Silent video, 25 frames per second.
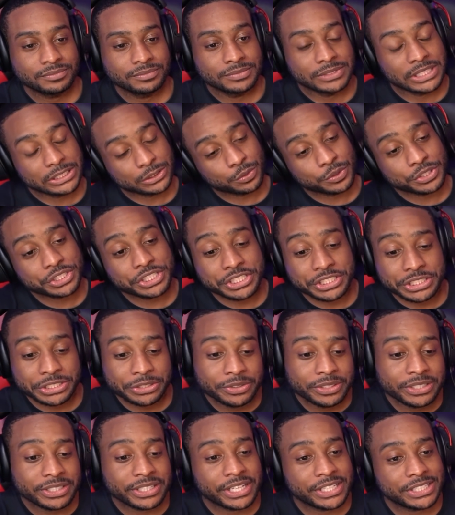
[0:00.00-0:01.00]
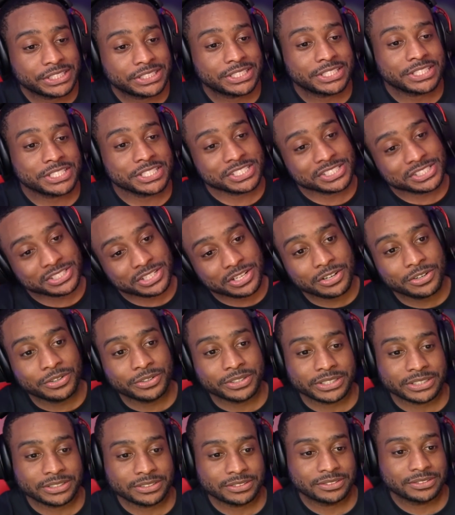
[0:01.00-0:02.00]
That's what she doing, ain't she? She
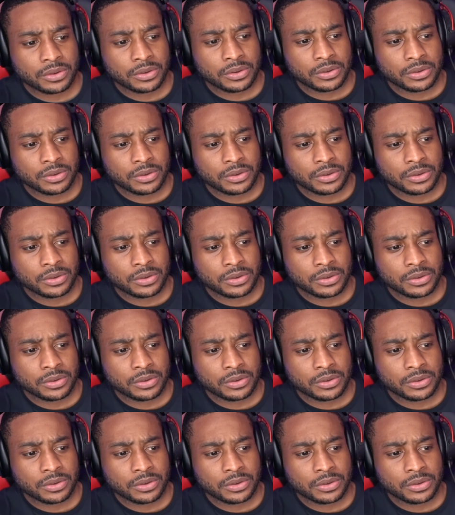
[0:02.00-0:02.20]
sewing.